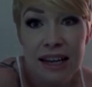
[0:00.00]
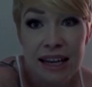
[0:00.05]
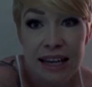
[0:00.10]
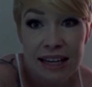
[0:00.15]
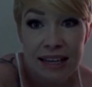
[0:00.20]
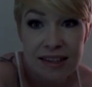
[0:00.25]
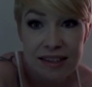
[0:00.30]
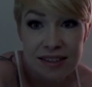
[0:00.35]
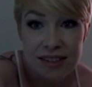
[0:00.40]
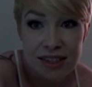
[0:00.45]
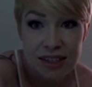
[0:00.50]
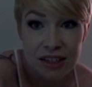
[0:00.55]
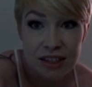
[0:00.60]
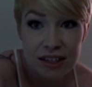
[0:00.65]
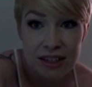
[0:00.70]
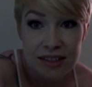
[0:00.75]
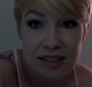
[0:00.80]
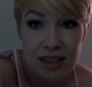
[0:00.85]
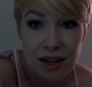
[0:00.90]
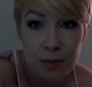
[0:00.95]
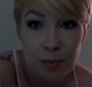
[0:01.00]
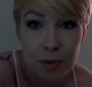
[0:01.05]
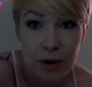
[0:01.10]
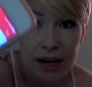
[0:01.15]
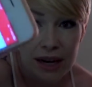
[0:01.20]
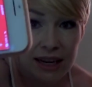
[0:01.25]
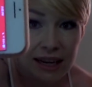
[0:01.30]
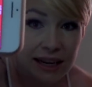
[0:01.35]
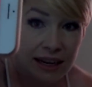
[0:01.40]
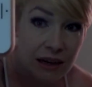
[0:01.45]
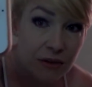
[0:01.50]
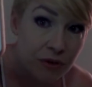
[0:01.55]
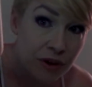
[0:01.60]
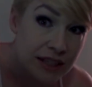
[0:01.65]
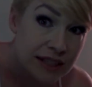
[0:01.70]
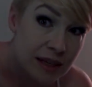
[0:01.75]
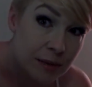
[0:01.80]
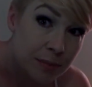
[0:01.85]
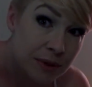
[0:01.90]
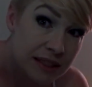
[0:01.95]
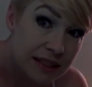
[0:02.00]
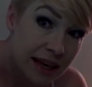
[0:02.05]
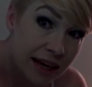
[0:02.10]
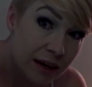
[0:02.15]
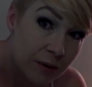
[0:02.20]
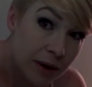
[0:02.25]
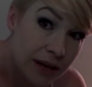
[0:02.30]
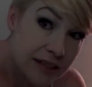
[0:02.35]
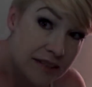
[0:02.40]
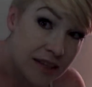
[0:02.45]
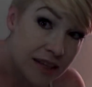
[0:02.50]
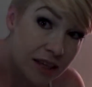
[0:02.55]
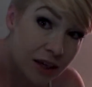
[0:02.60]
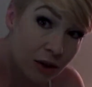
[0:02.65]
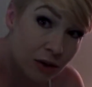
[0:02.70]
is here it is upright, and if I tip it sideways it